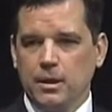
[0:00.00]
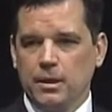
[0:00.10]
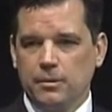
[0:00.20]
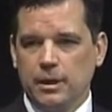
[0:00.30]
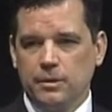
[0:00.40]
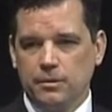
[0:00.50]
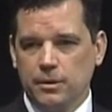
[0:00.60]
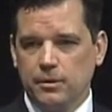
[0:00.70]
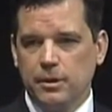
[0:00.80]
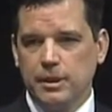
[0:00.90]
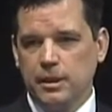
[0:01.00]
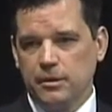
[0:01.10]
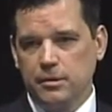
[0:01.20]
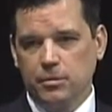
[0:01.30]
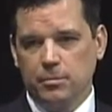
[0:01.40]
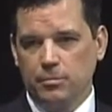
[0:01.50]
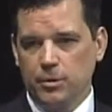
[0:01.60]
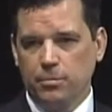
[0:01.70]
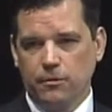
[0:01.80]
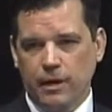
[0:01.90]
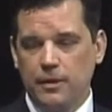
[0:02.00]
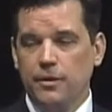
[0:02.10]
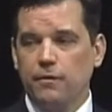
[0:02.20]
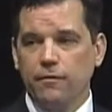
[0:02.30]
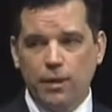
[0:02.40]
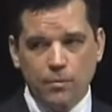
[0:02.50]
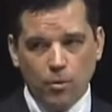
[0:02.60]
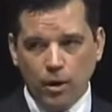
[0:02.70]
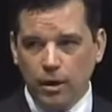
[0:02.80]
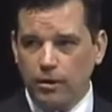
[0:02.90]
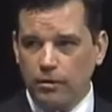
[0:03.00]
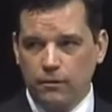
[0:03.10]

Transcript: So again, those standards would provide the framework